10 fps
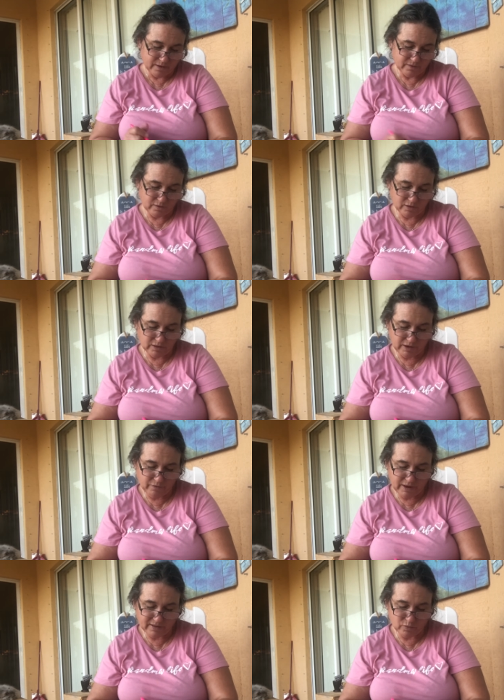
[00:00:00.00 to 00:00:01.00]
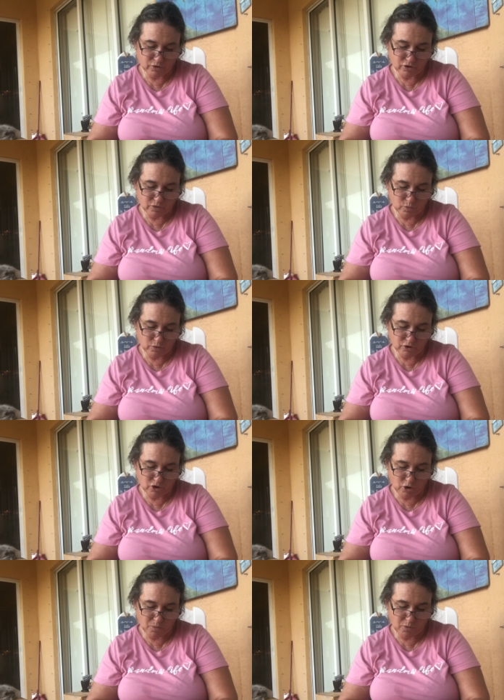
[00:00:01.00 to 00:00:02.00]
So the Levites were, were
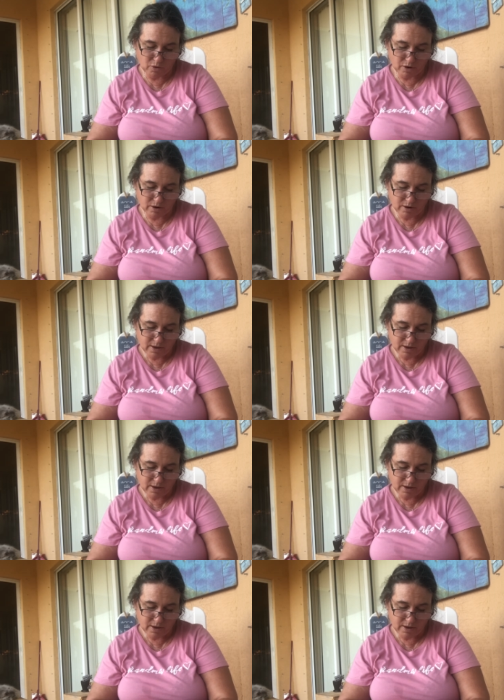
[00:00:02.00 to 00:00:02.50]
no more